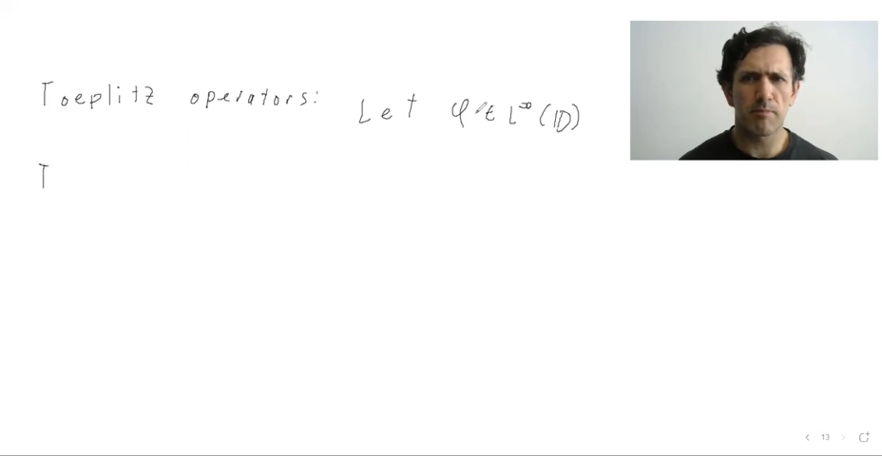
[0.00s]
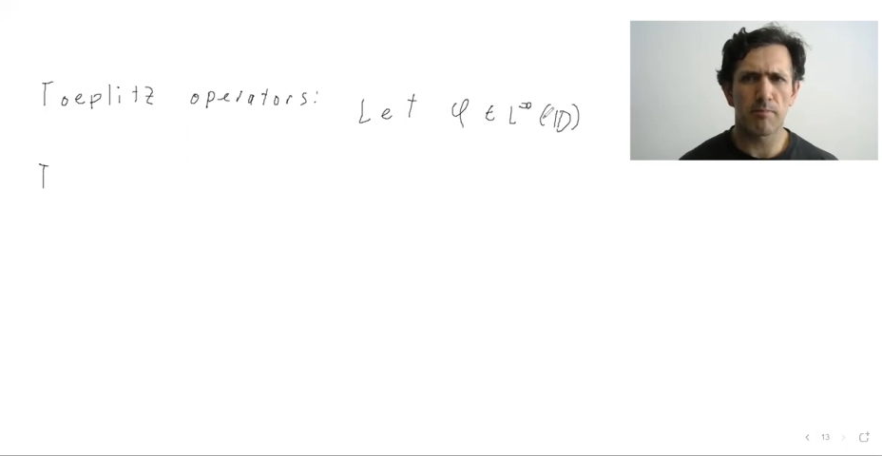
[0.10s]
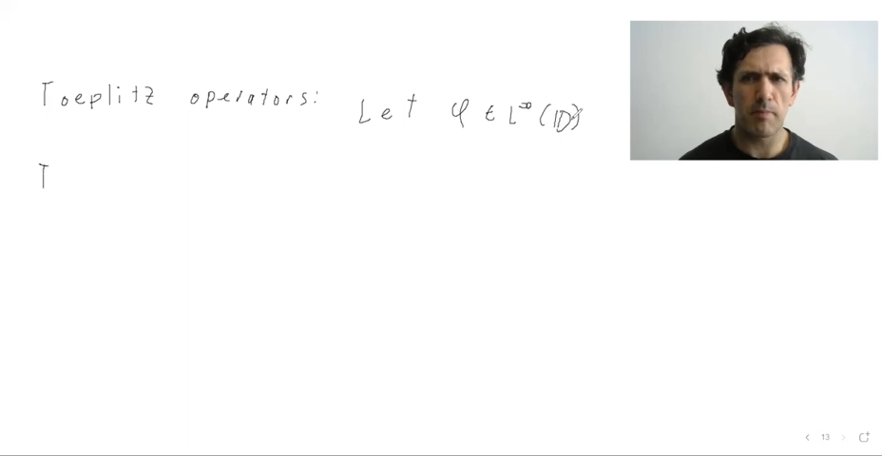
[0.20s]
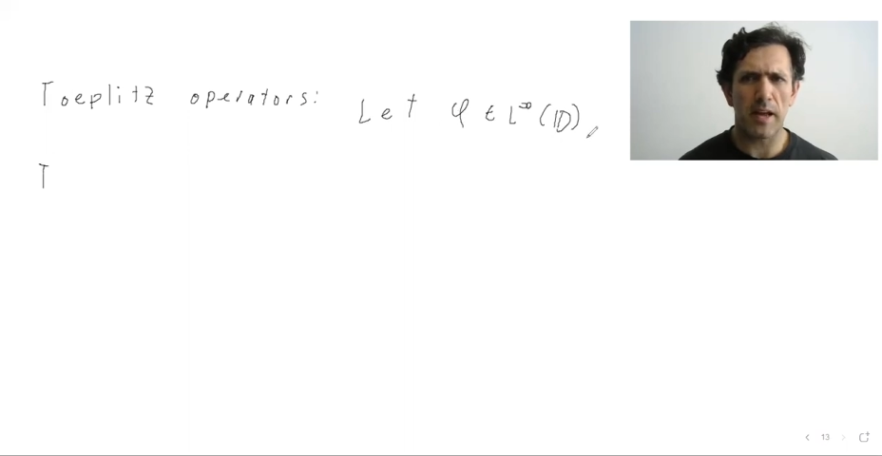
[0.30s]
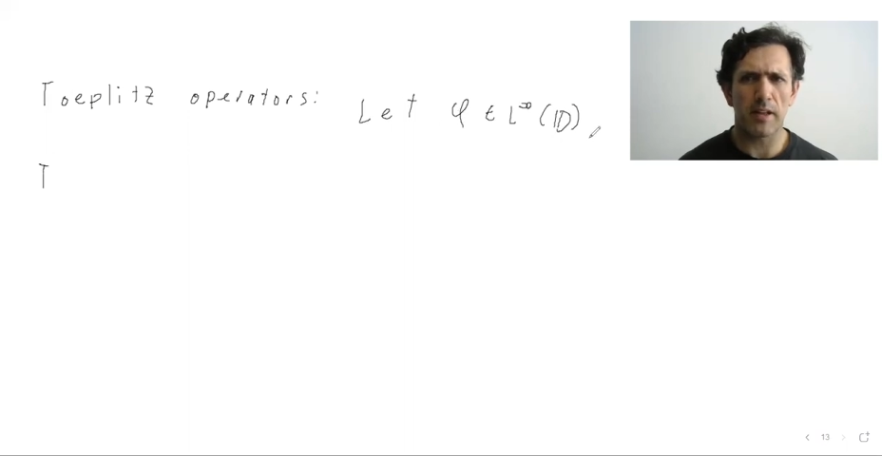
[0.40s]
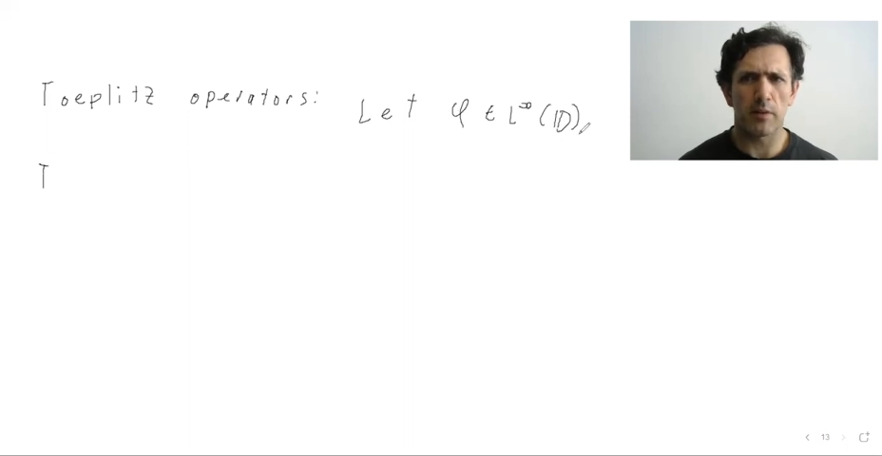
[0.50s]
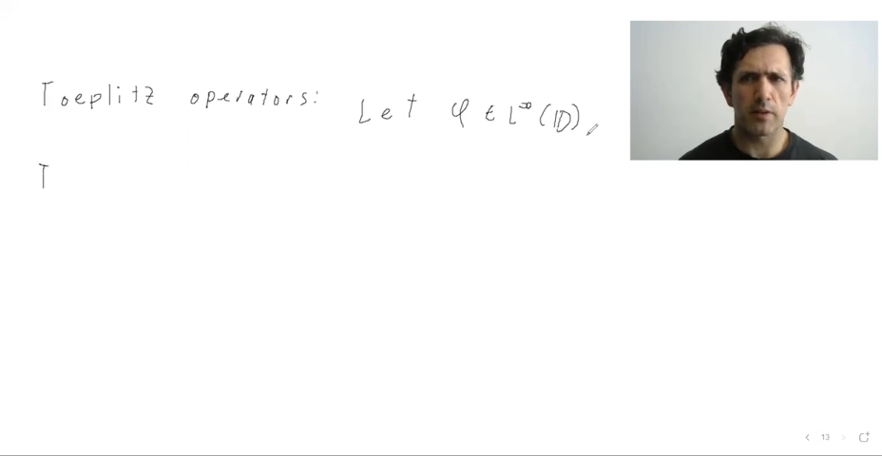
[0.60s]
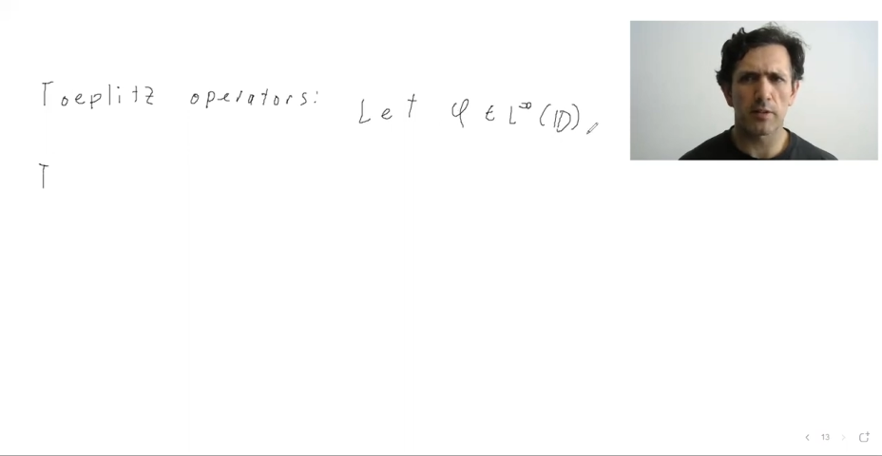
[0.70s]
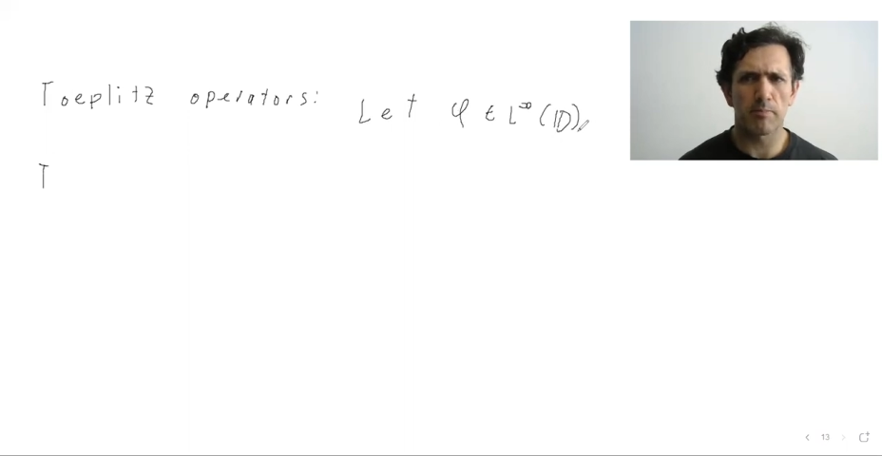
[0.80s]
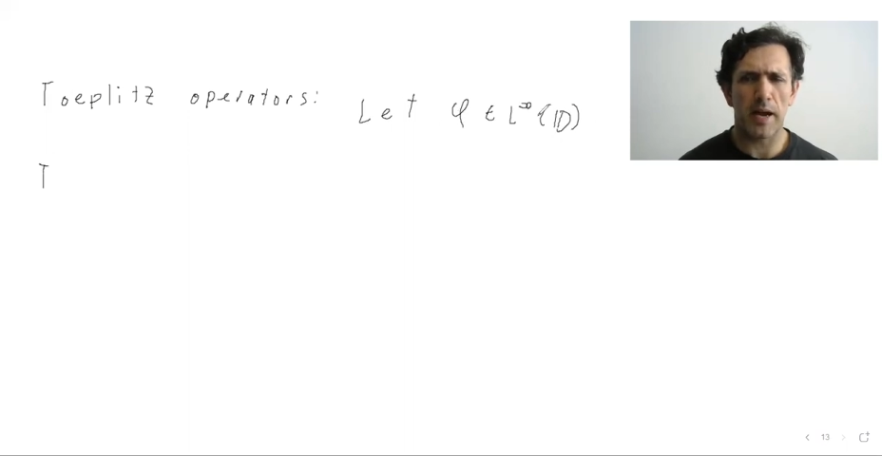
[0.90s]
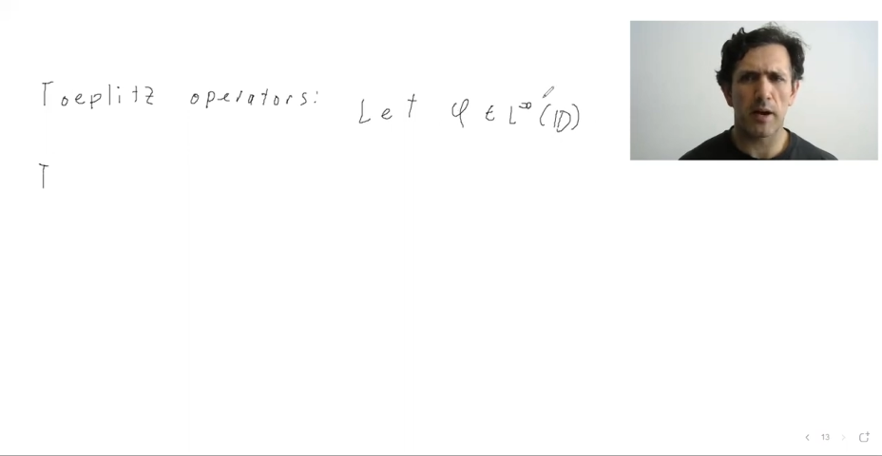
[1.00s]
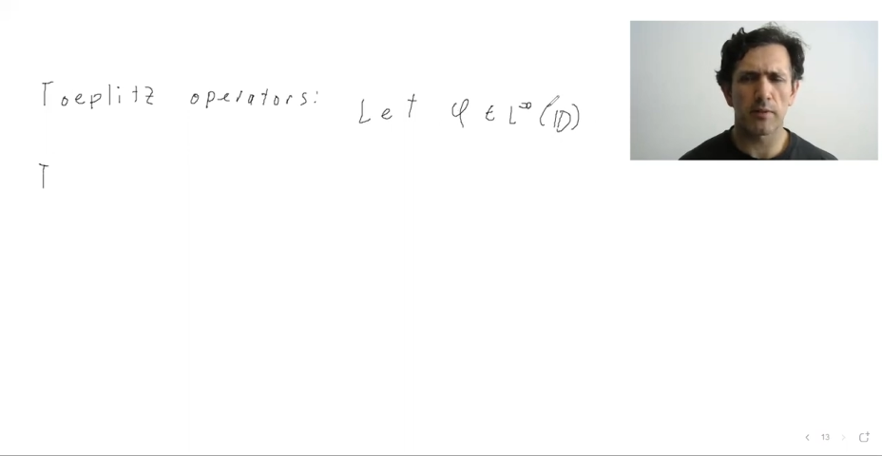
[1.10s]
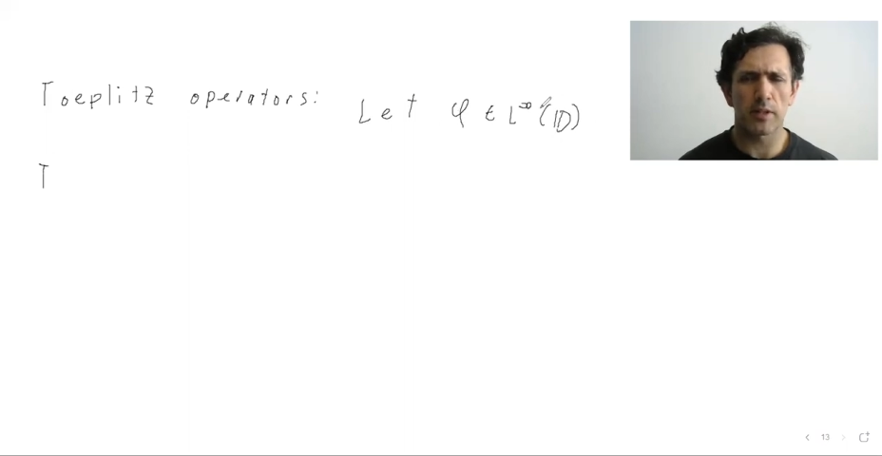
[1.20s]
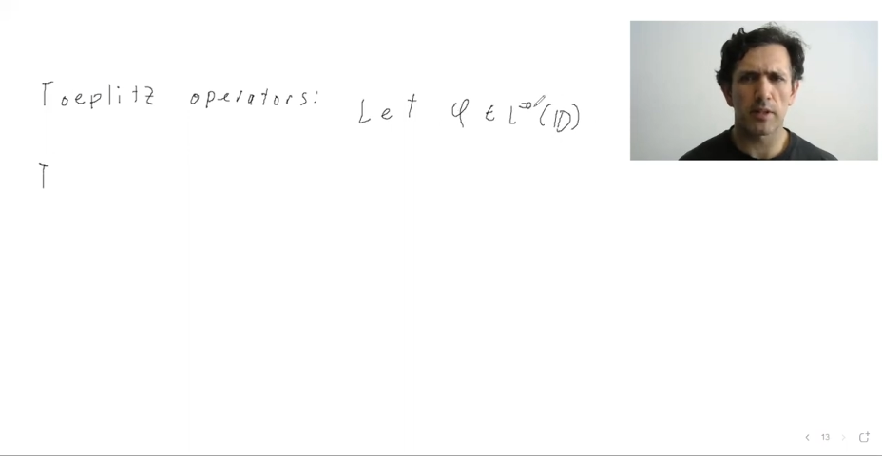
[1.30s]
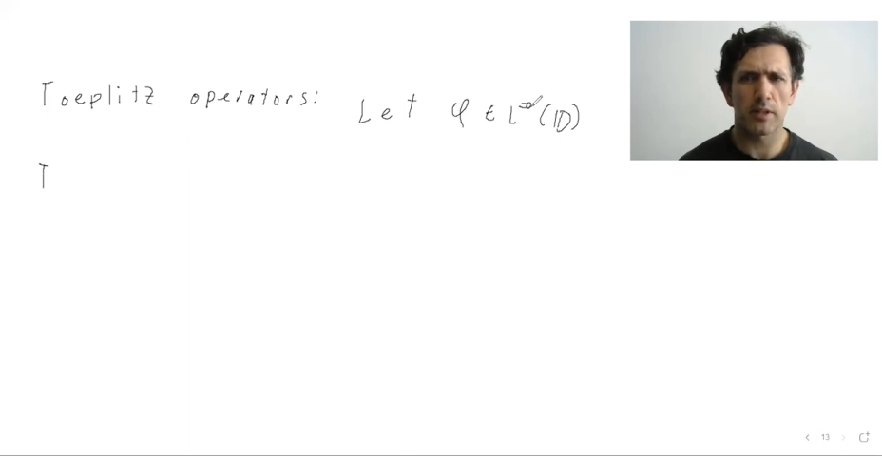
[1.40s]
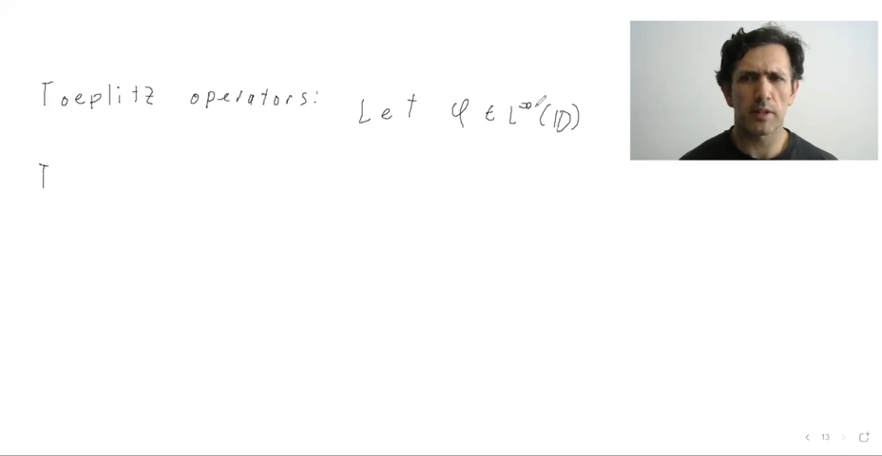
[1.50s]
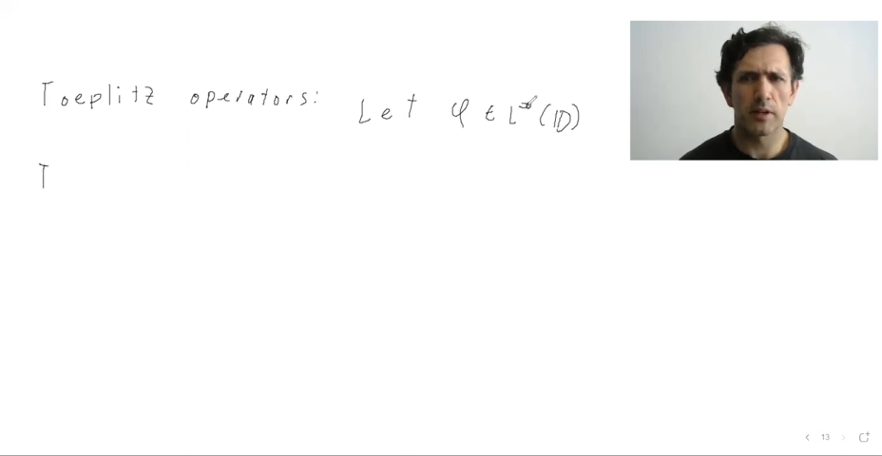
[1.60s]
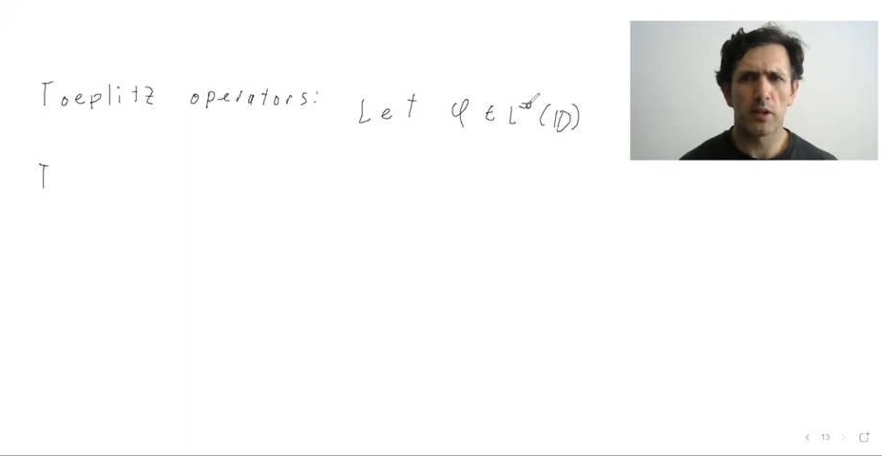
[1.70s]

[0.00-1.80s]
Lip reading: this bounded